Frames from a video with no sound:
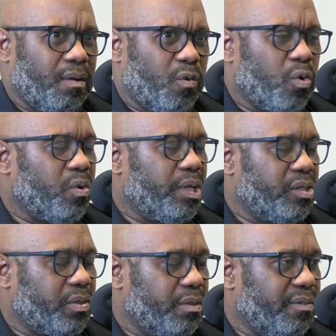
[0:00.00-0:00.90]
oral
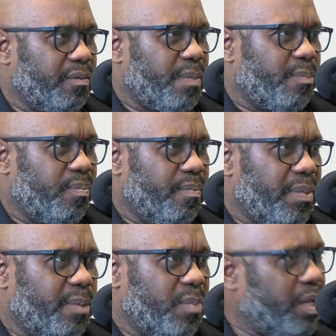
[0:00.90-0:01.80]
history from
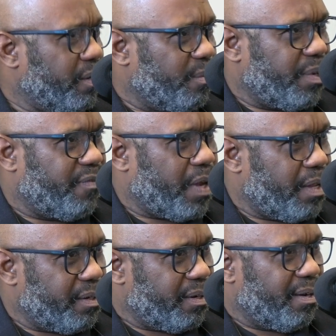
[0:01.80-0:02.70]
my mother, my
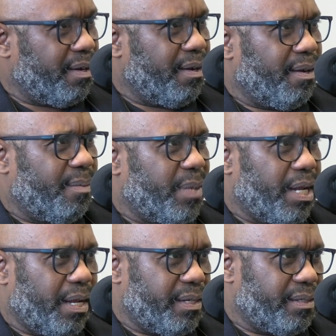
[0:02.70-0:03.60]
father,
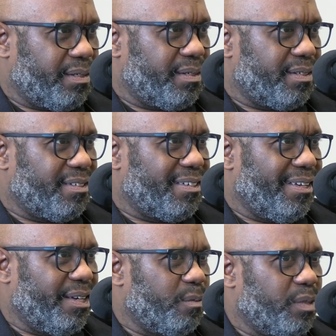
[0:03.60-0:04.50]
my aunts,
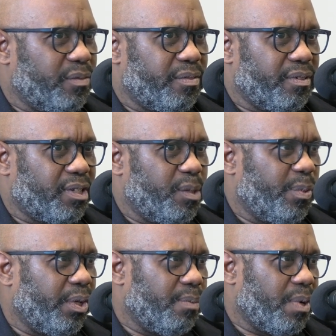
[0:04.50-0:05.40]
different
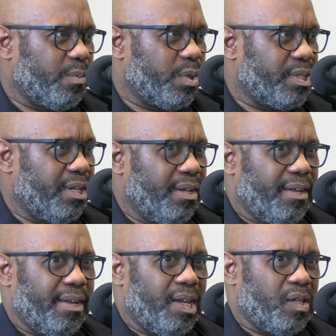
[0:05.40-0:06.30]
community members,
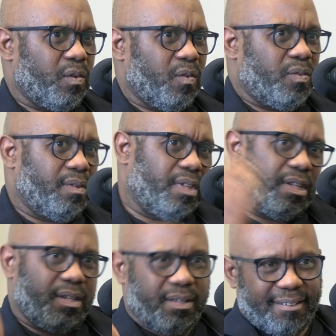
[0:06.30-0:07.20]

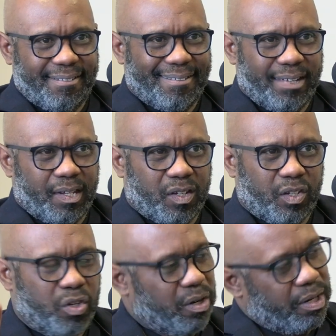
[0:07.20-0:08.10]
the
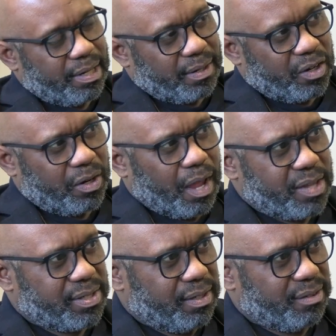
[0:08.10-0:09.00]

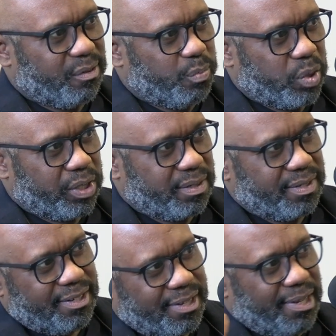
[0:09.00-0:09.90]
curiosity through
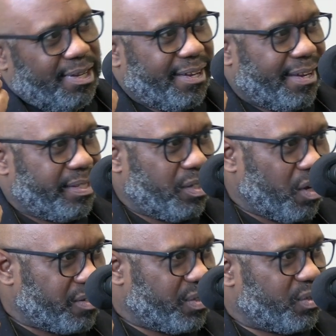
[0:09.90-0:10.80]
books, and
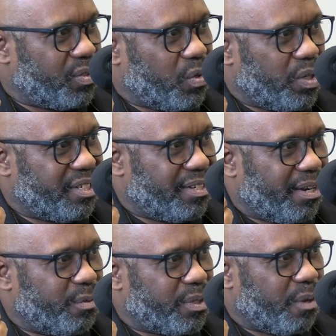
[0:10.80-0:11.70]
then also stories that
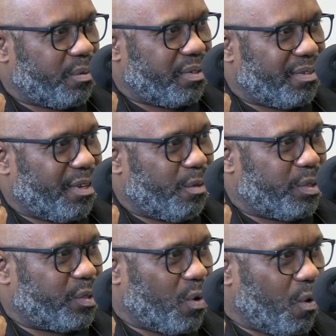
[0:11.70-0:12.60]
I was always